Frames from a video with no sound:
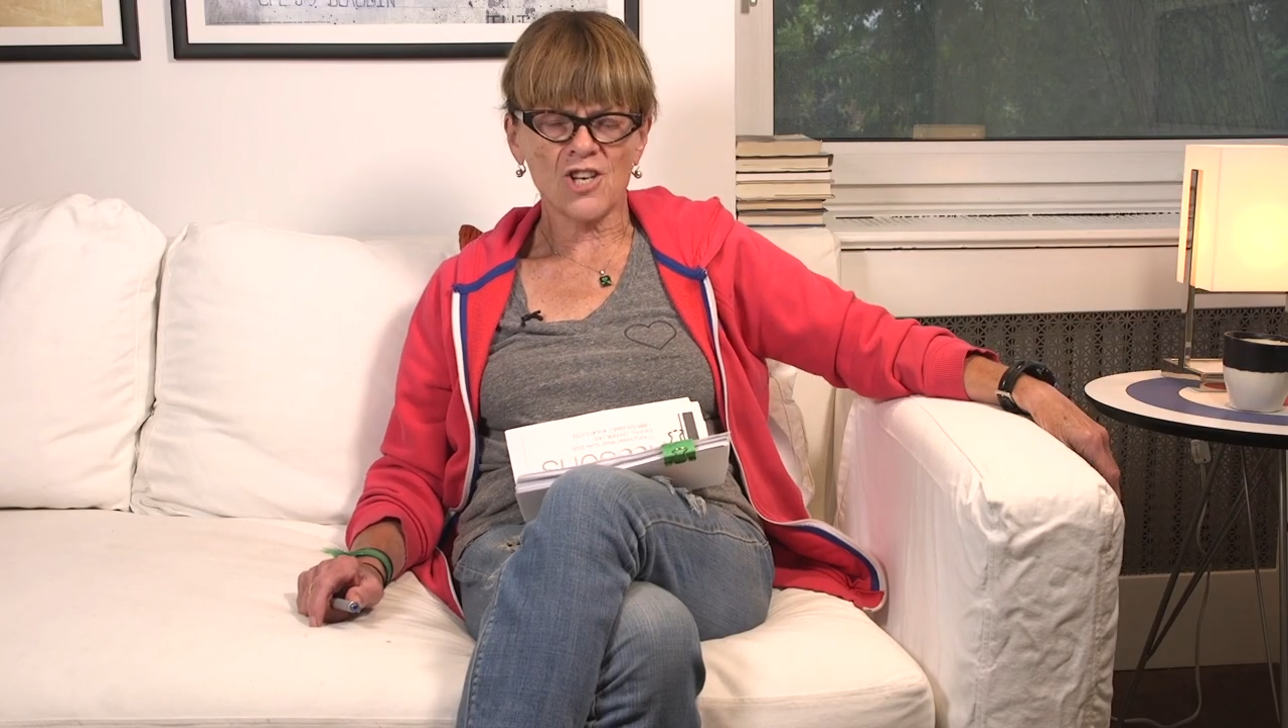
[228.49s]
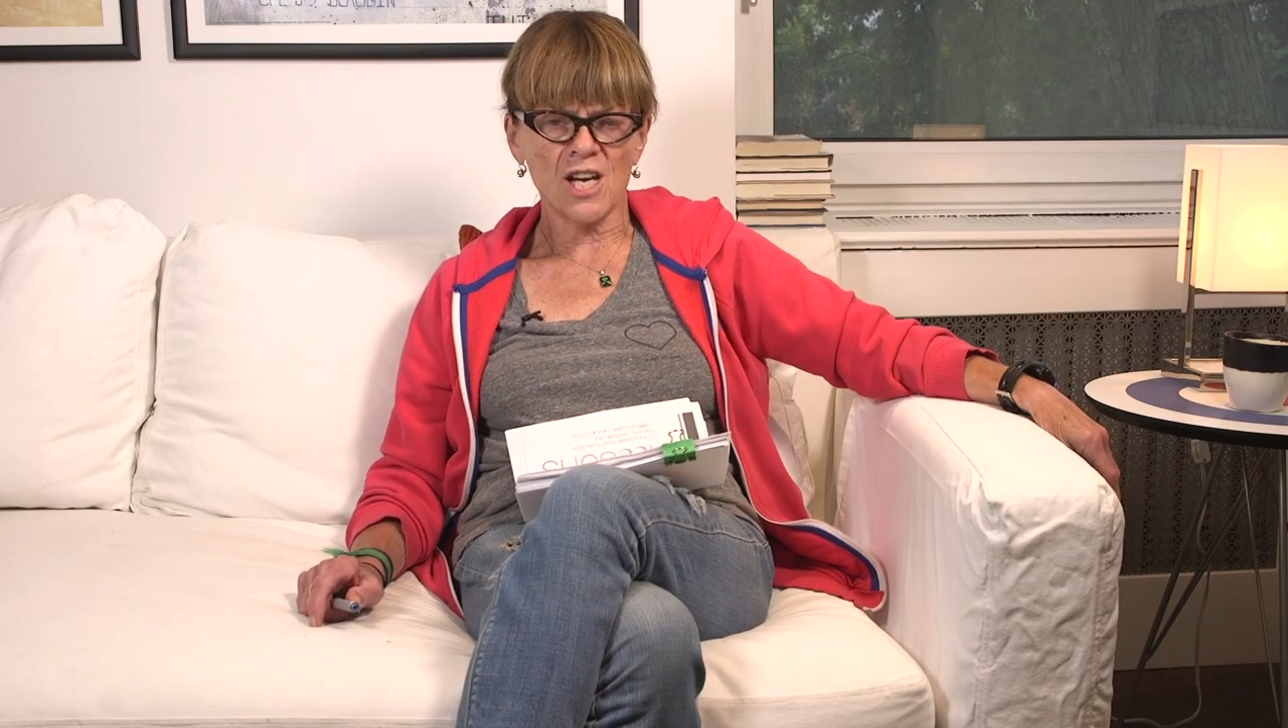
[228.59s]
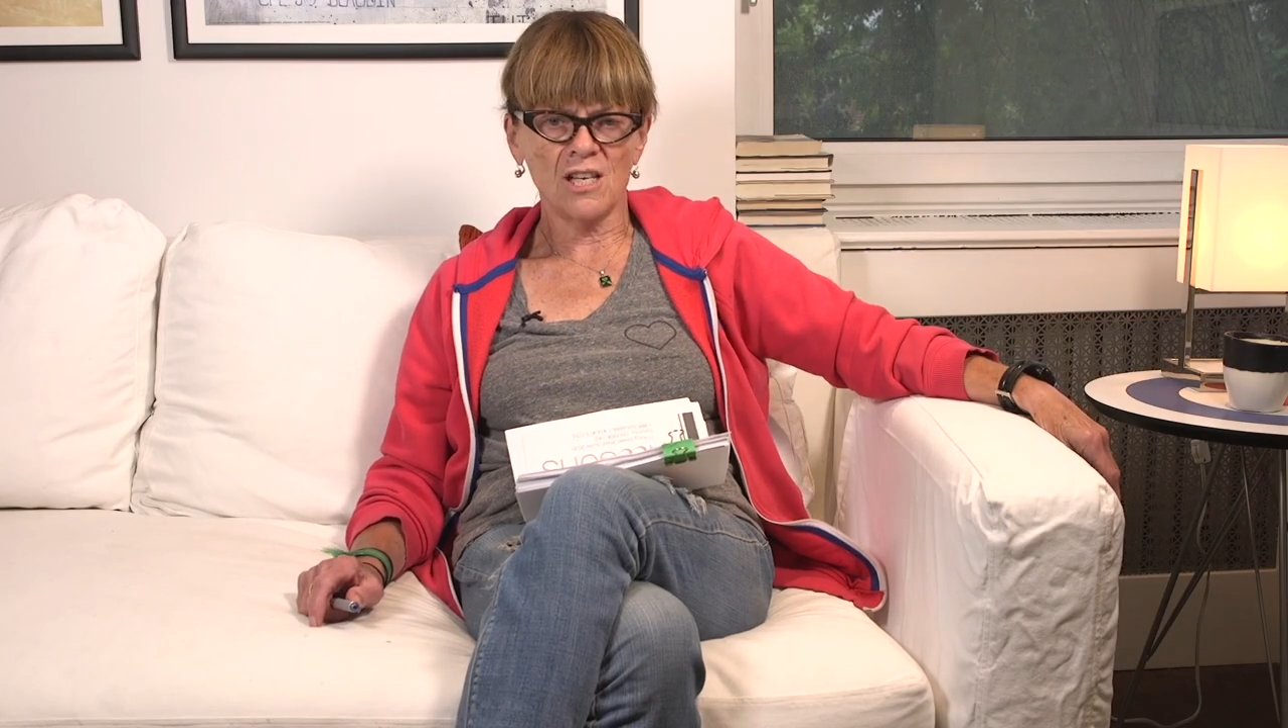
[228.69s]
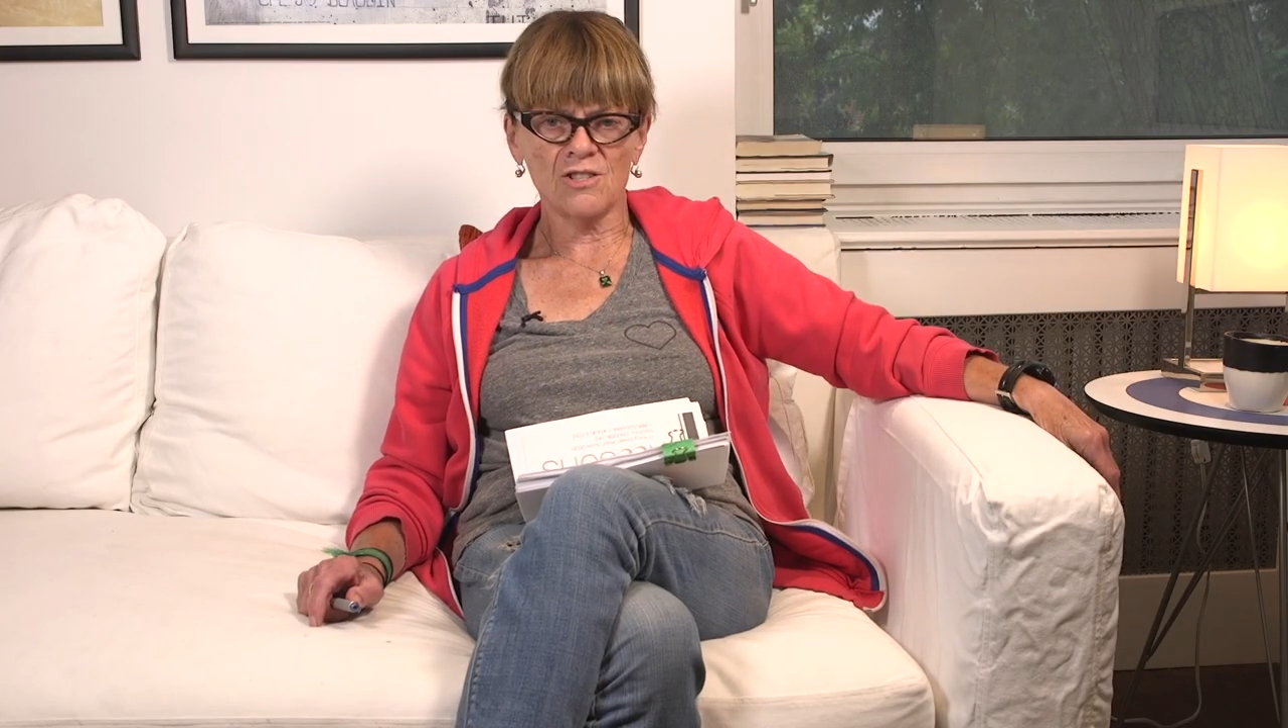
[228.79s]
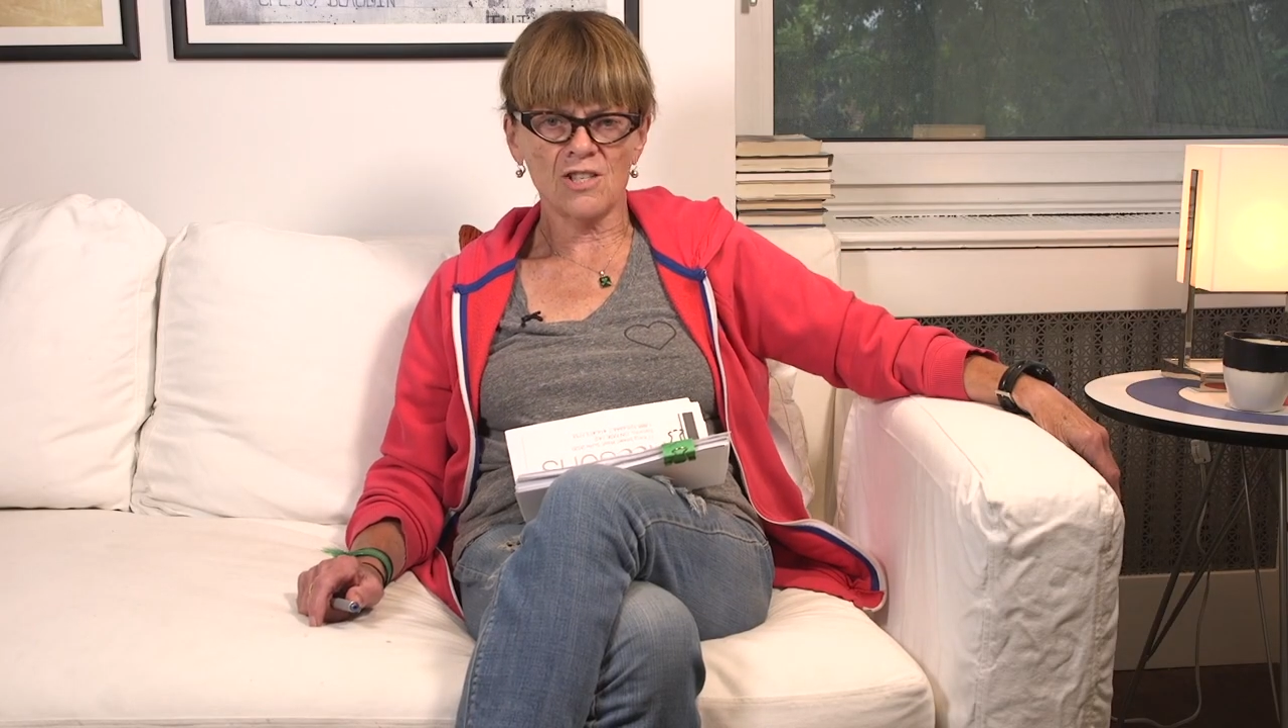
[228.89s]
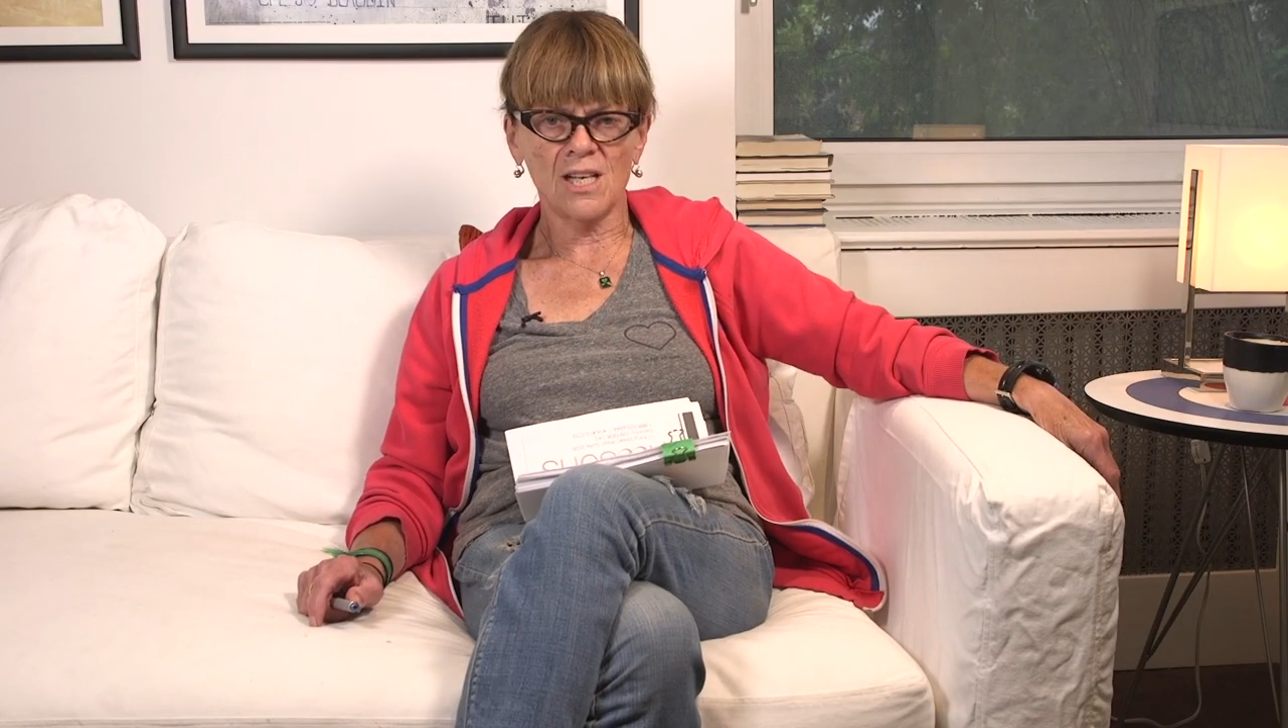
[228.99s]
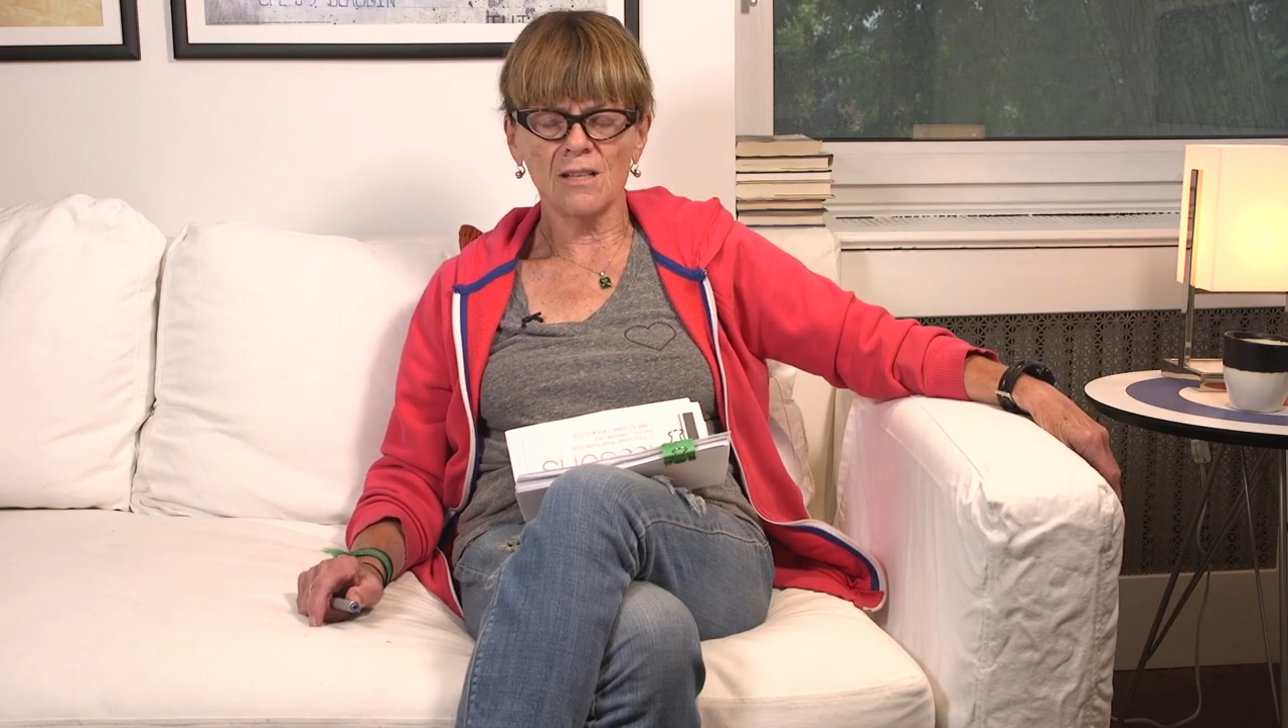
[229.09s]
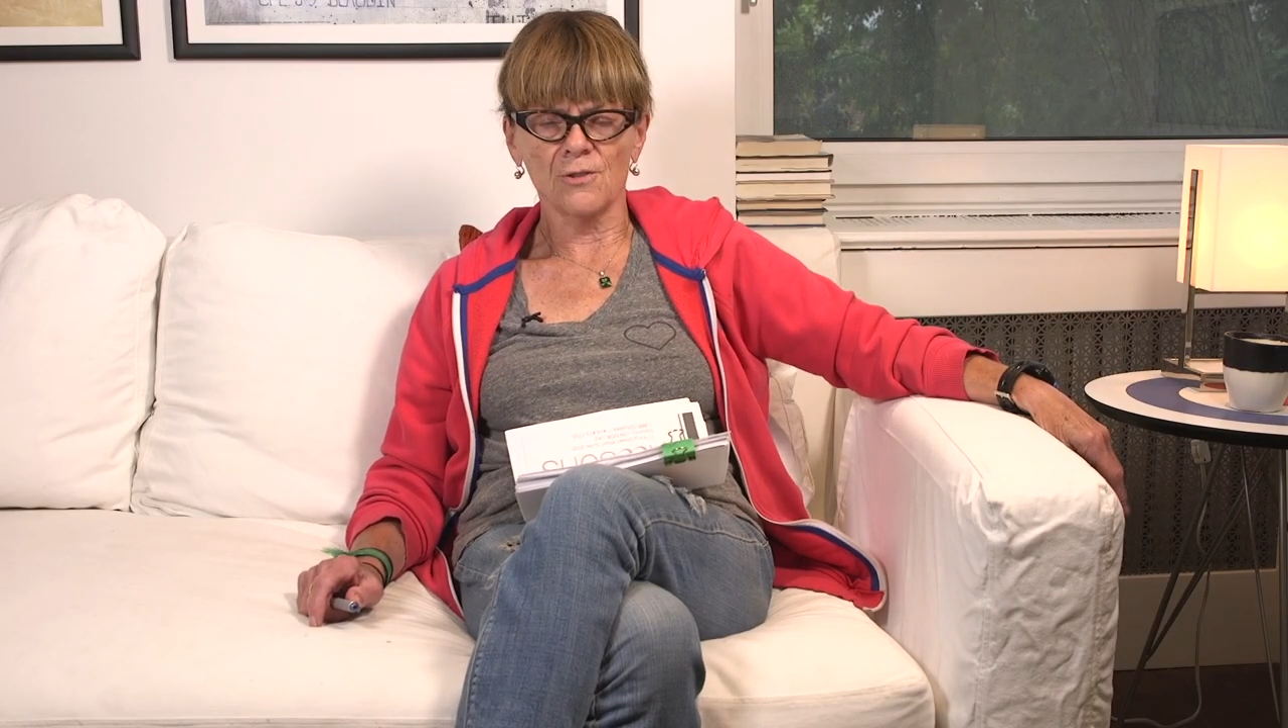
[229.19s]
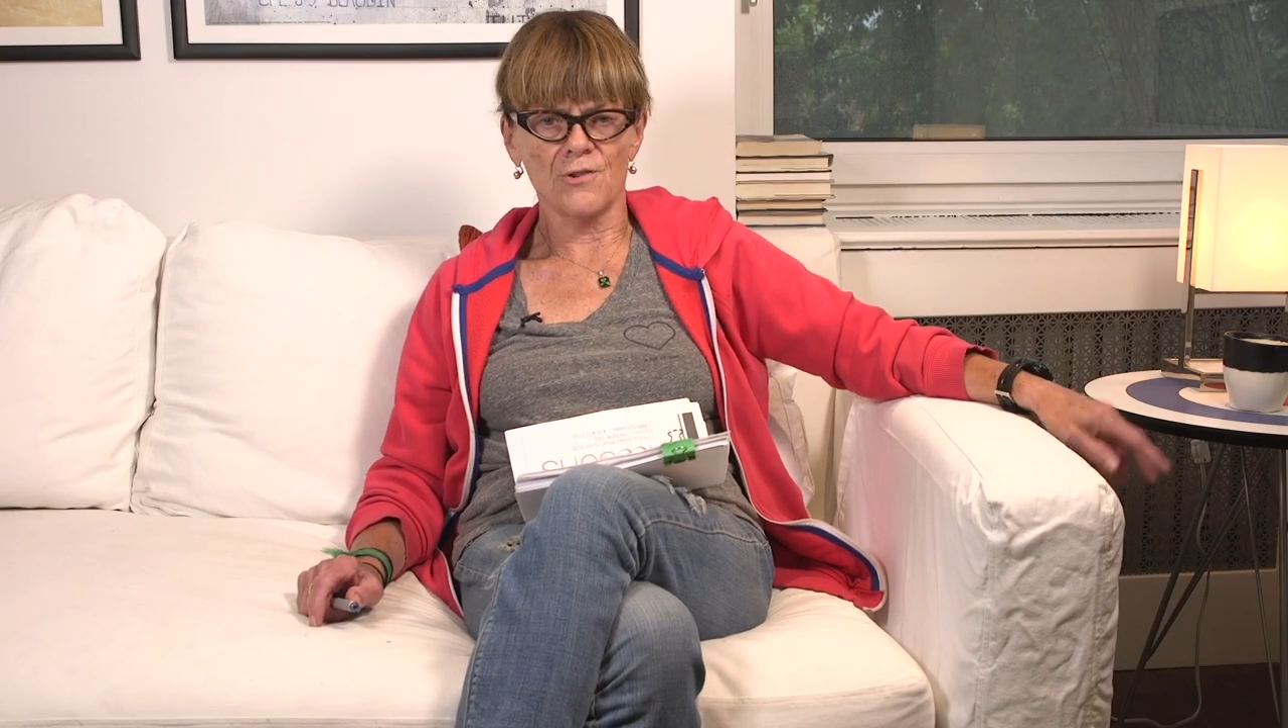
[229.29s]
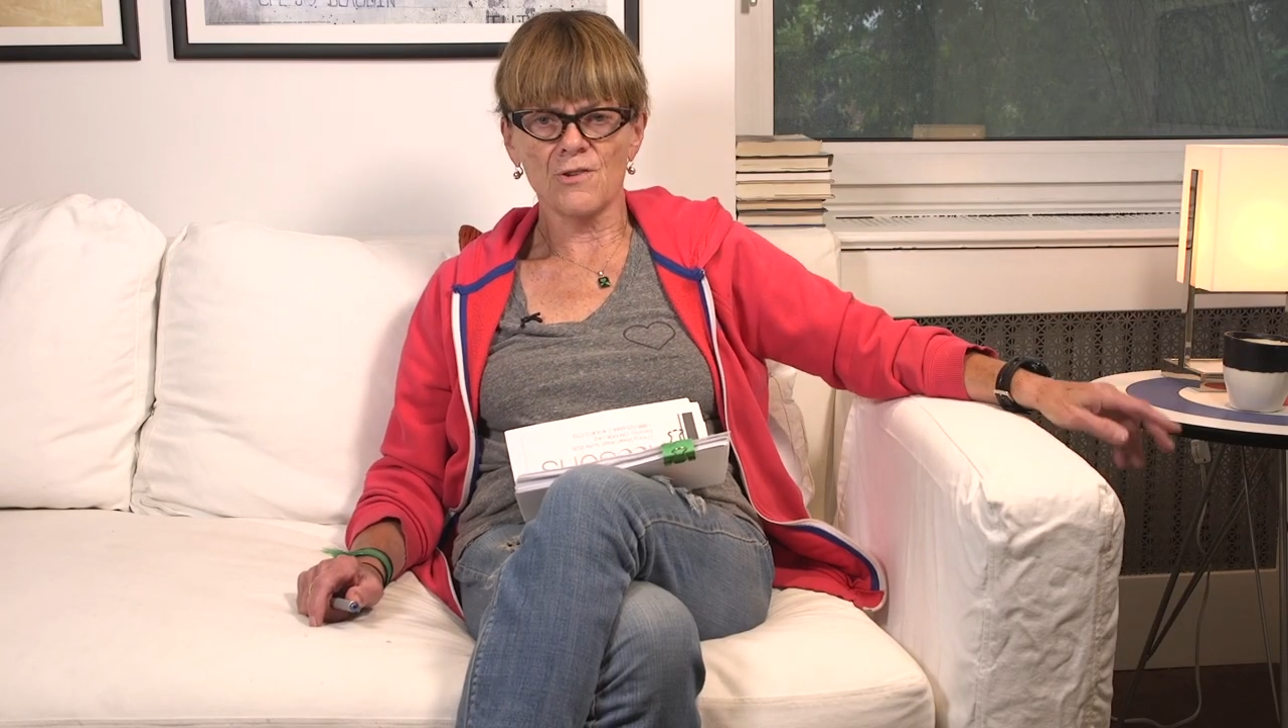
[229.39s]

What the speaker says: change killer